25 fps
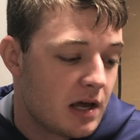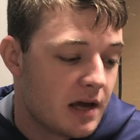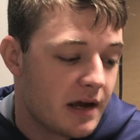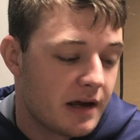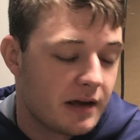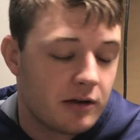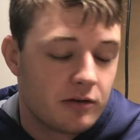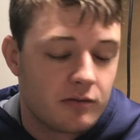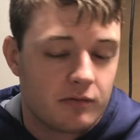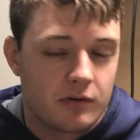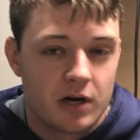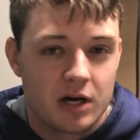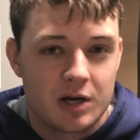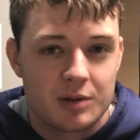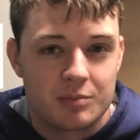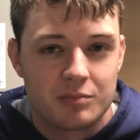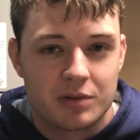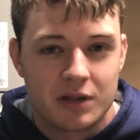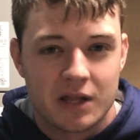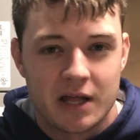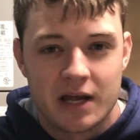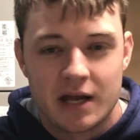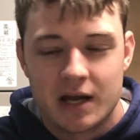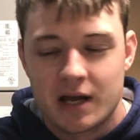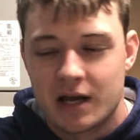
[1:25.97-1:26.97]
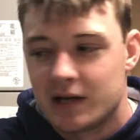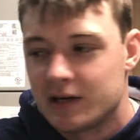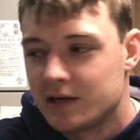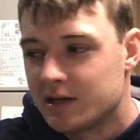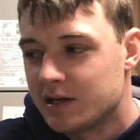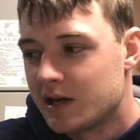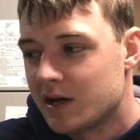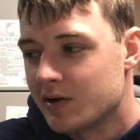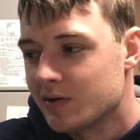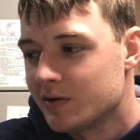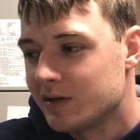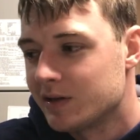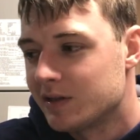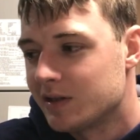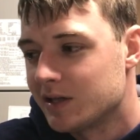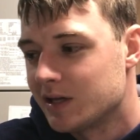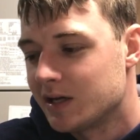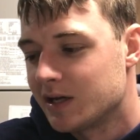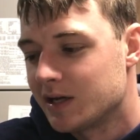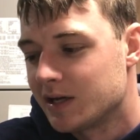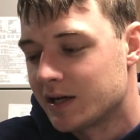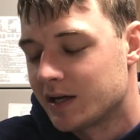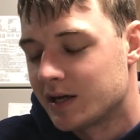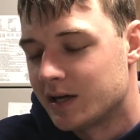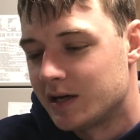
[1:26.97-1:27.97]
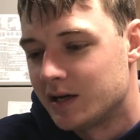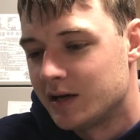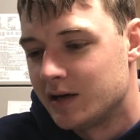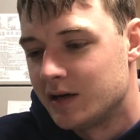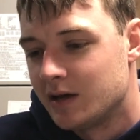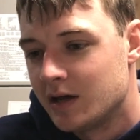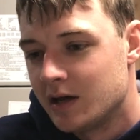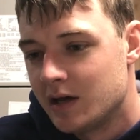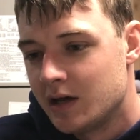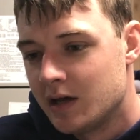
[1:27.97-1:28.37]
It is very bland and everything, and